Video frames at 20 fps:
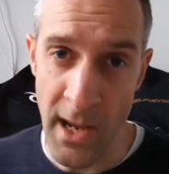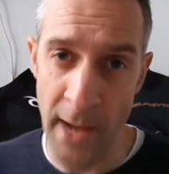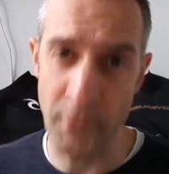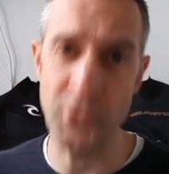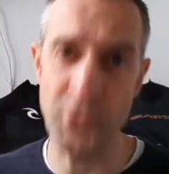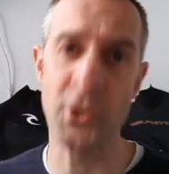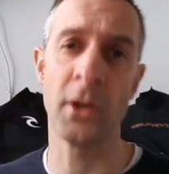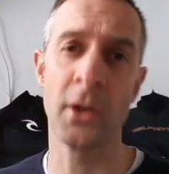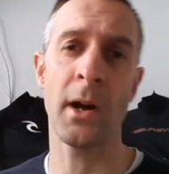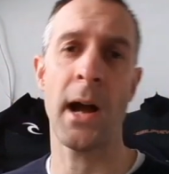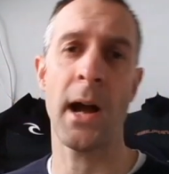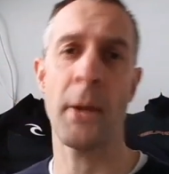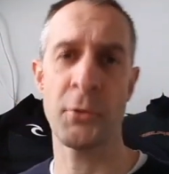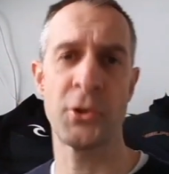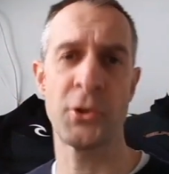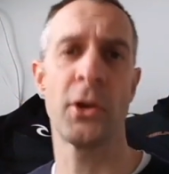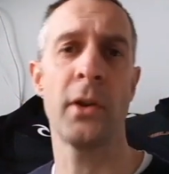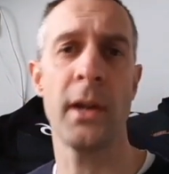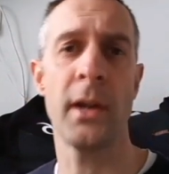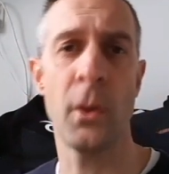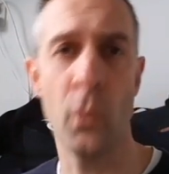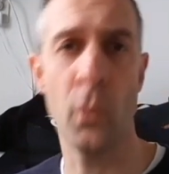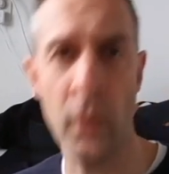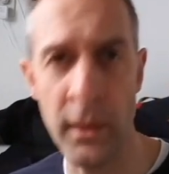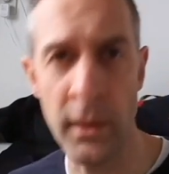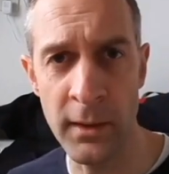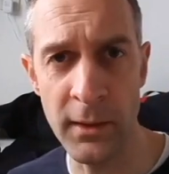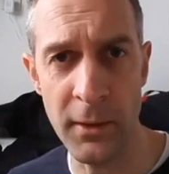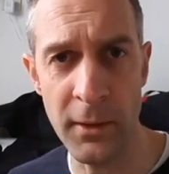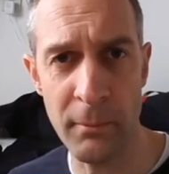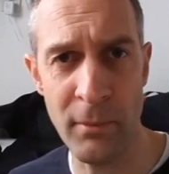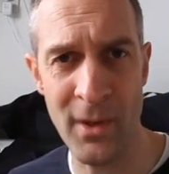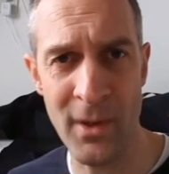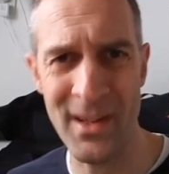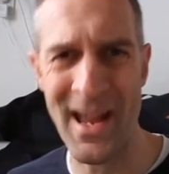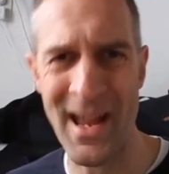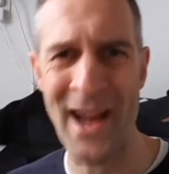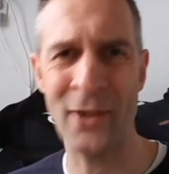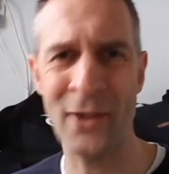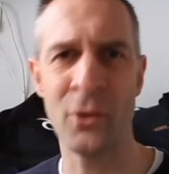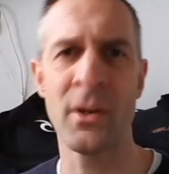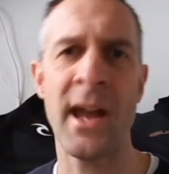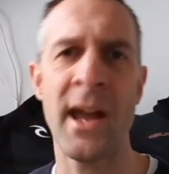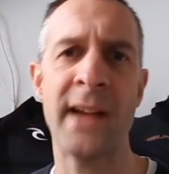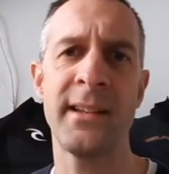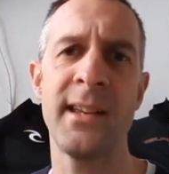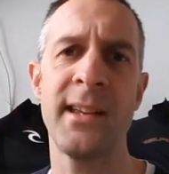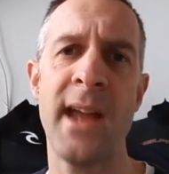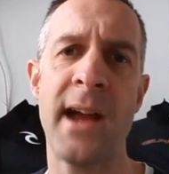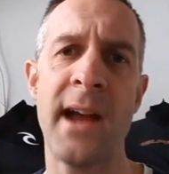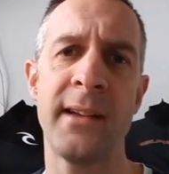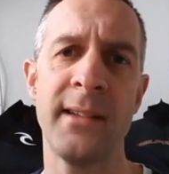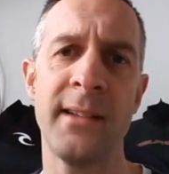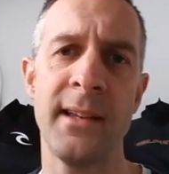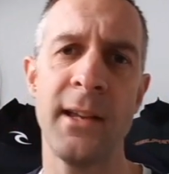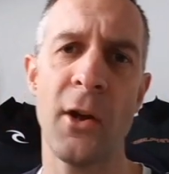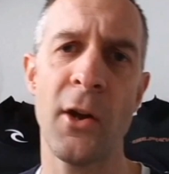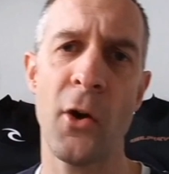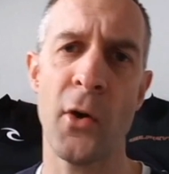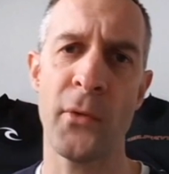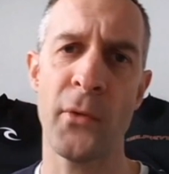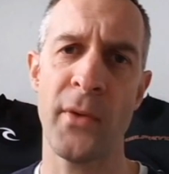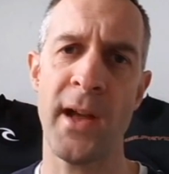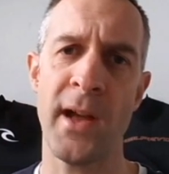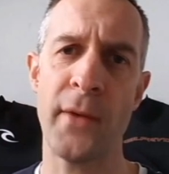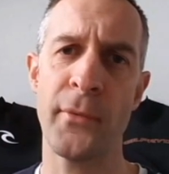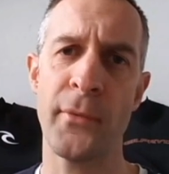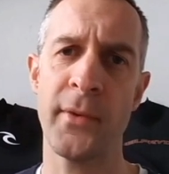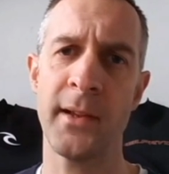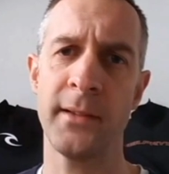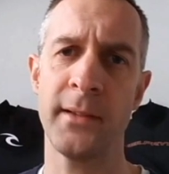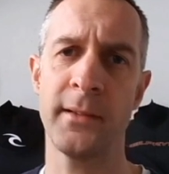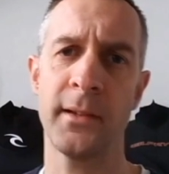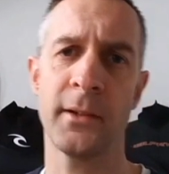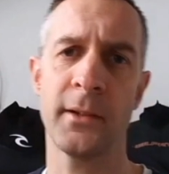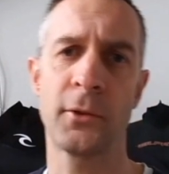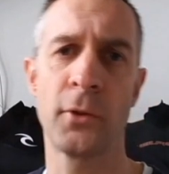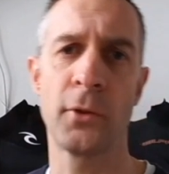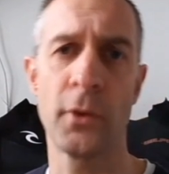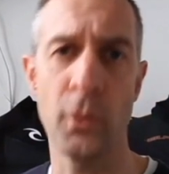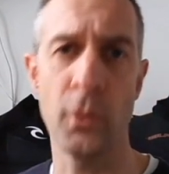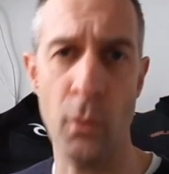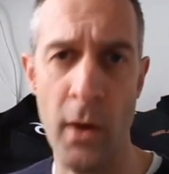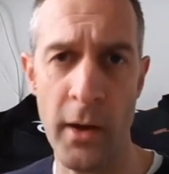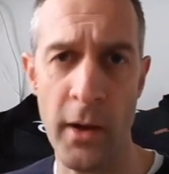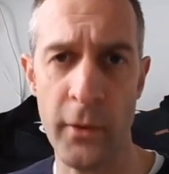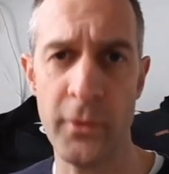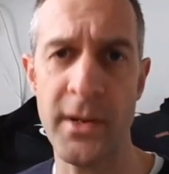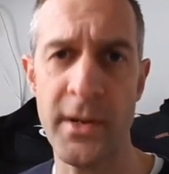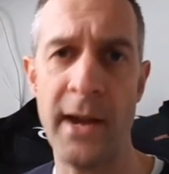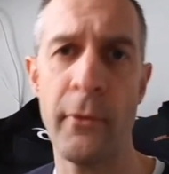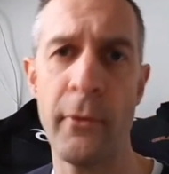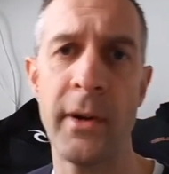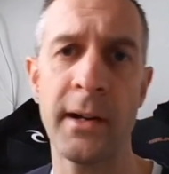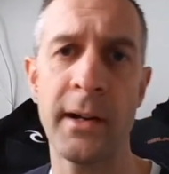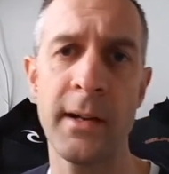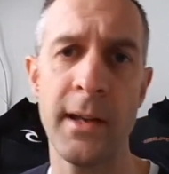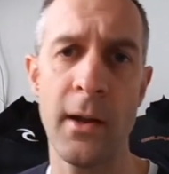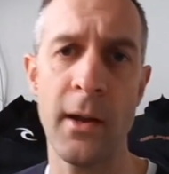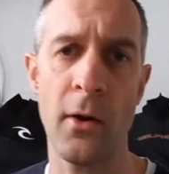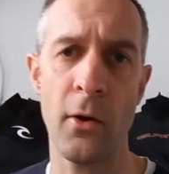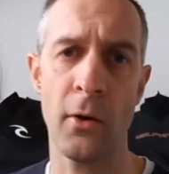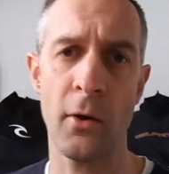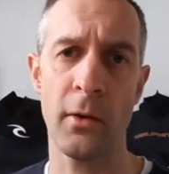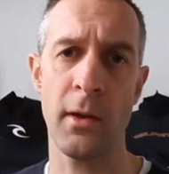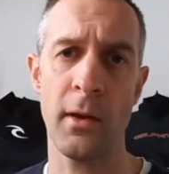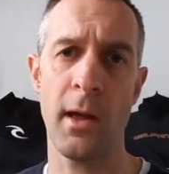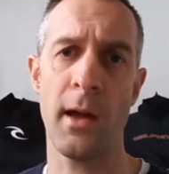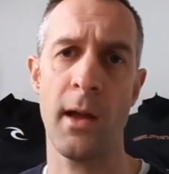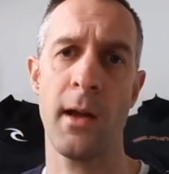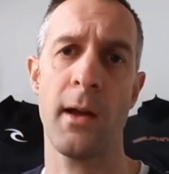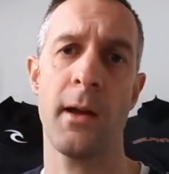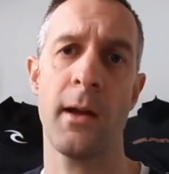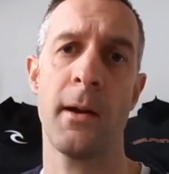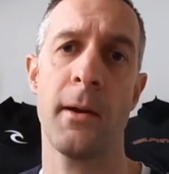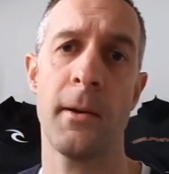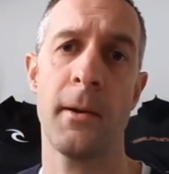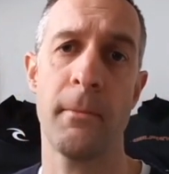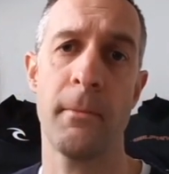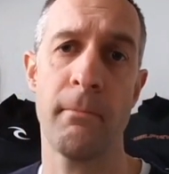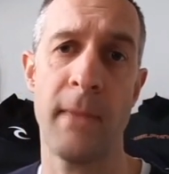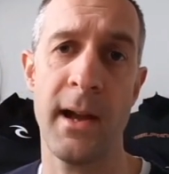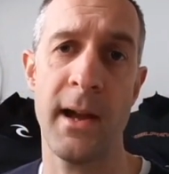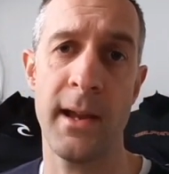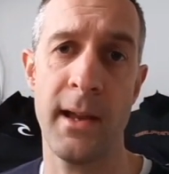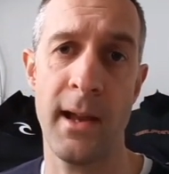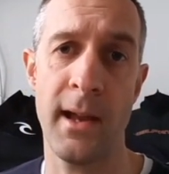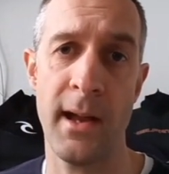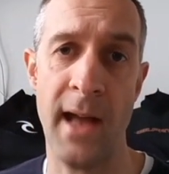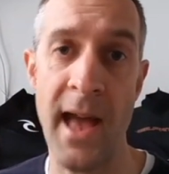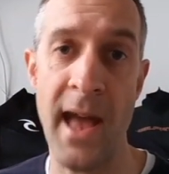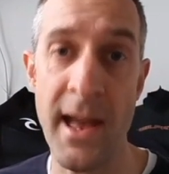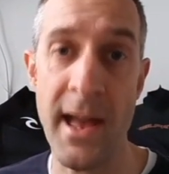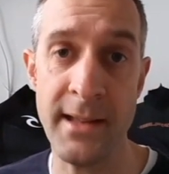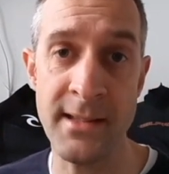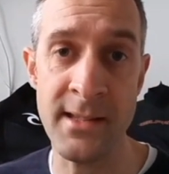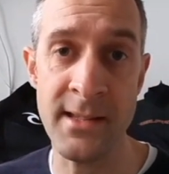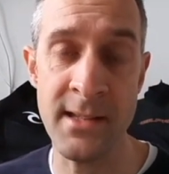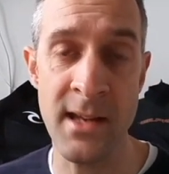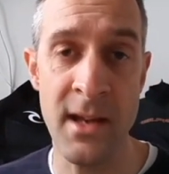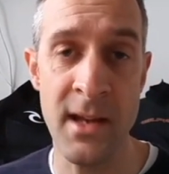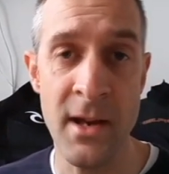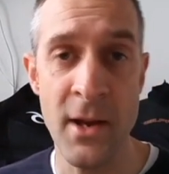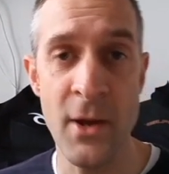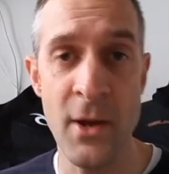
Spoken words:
I'm sure it will, but I don't like the idea of having the cold water directly on my hands.